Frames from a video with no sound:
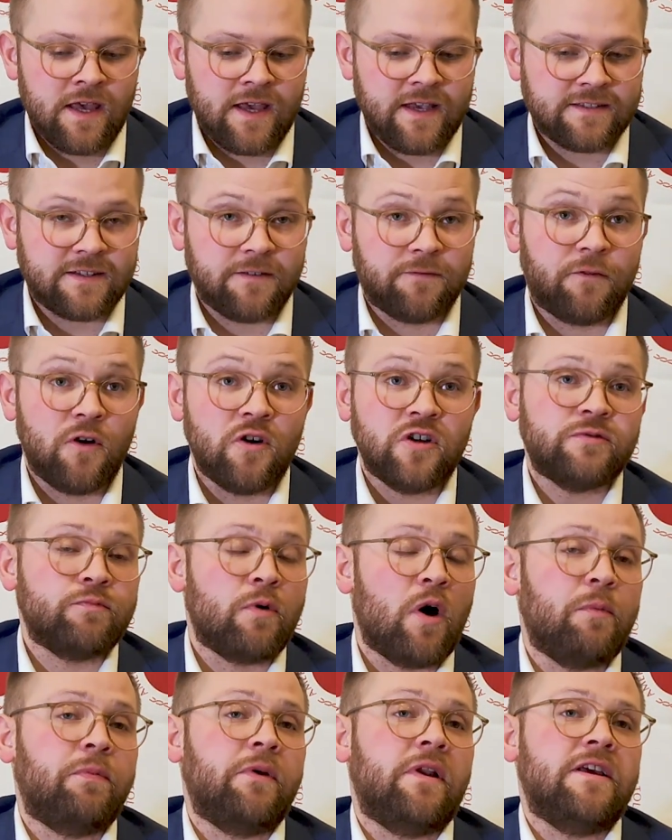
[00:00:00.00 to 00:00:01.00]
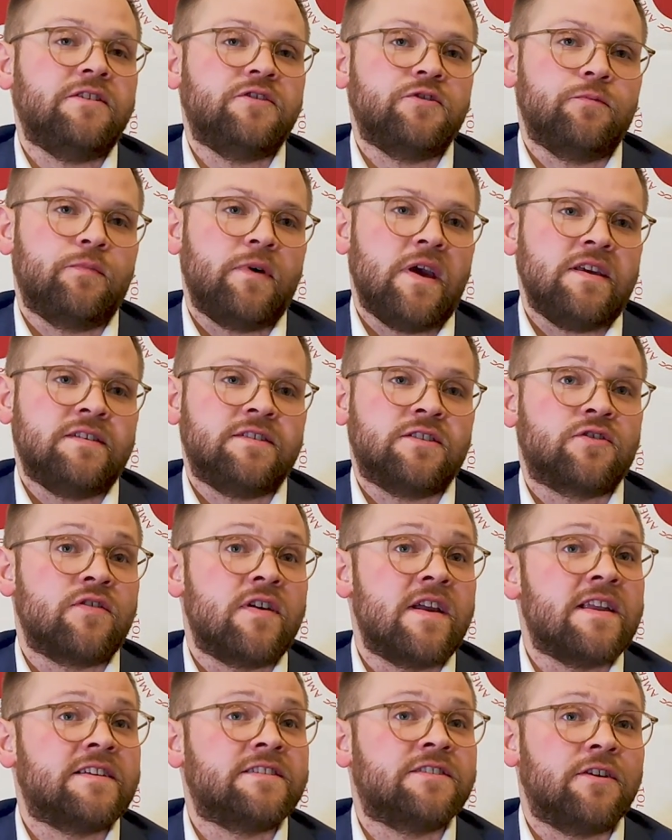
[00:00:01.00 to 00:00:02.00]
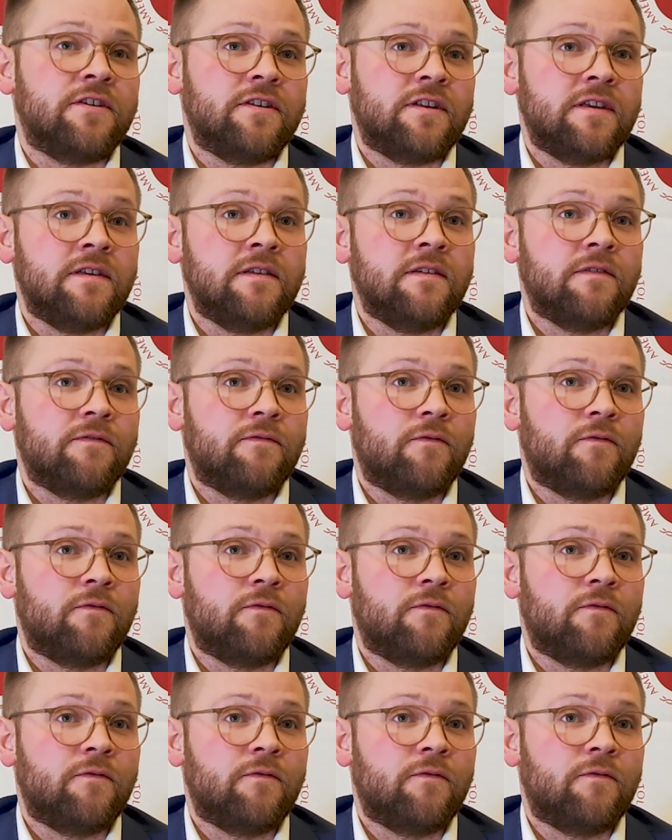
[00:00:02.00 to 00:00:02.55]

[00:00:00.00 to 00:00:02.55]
is the first population-based screening study